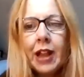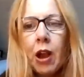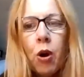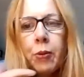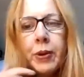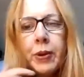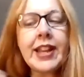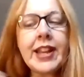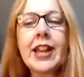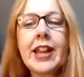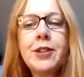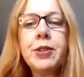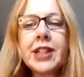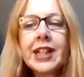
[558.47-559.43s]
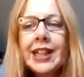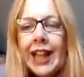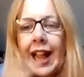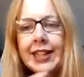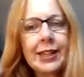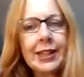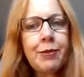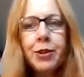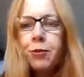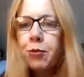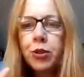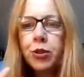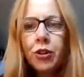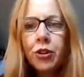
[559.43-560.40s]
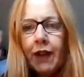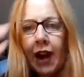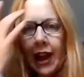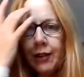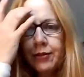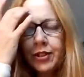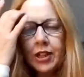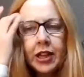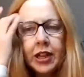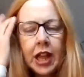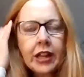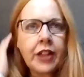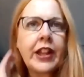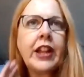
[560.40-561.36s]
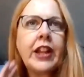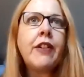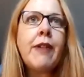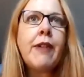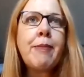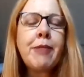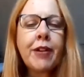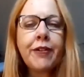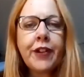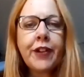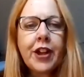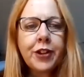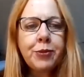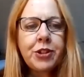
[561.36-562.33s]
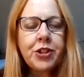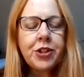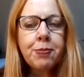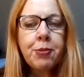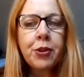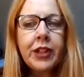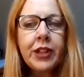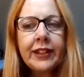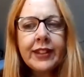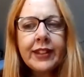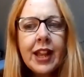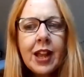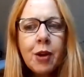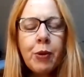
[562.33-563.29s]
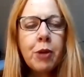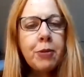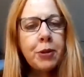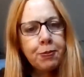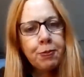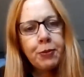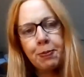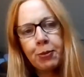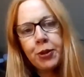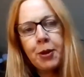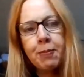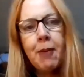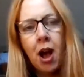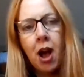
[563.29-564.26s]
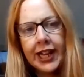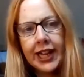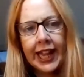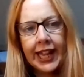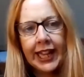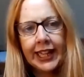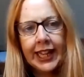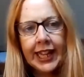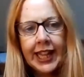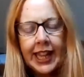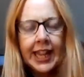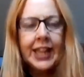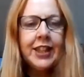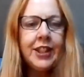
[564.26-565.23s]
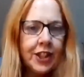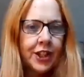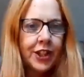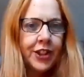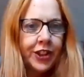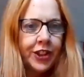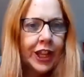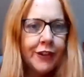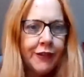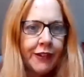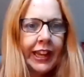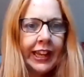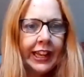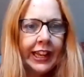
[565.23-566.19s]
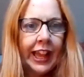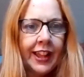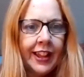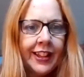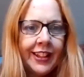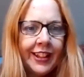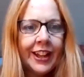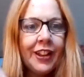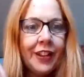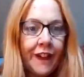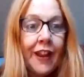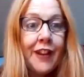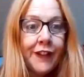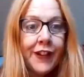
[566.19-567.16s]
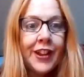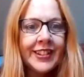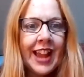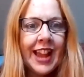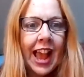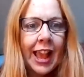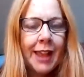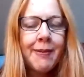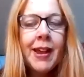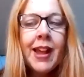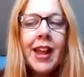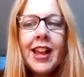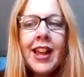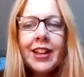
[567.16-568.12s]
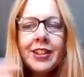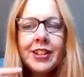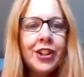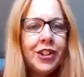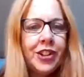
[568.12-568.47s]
all we did was clad it with wood around it. And I remember at first we just put these, we put a marquee in the arena, the very first time. Yeah.